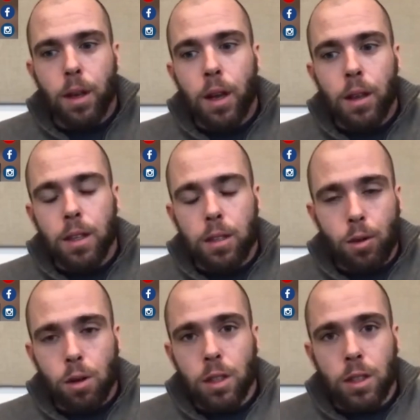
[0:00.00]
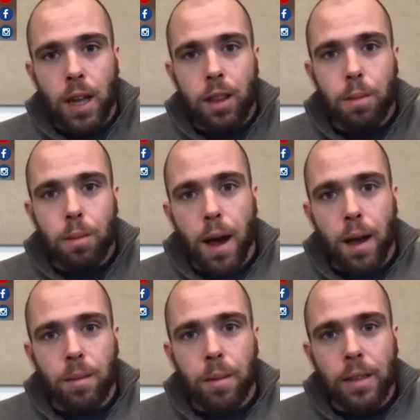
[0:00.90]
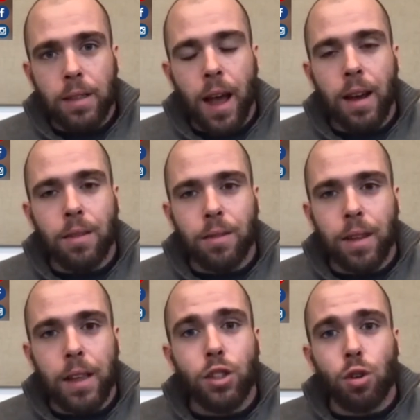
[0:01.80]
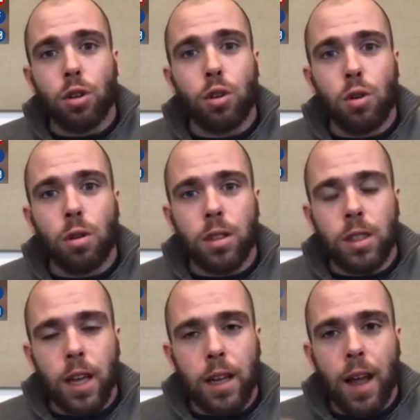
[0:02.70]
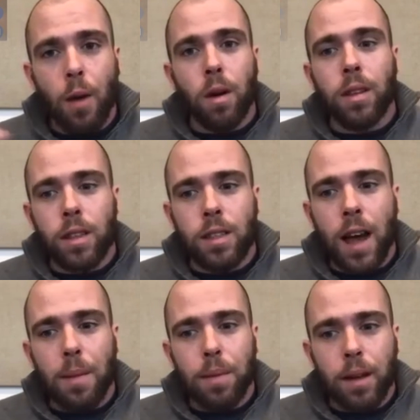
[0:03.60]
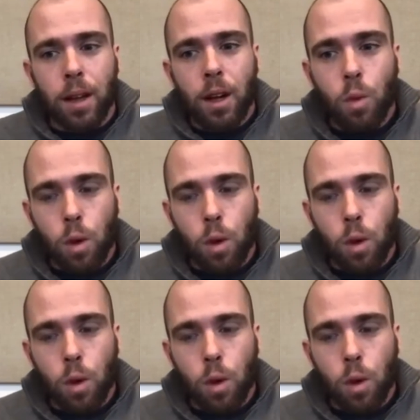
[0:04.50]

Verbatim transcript: these sources at the bottom, it's kind of is your Google to say I want this topic.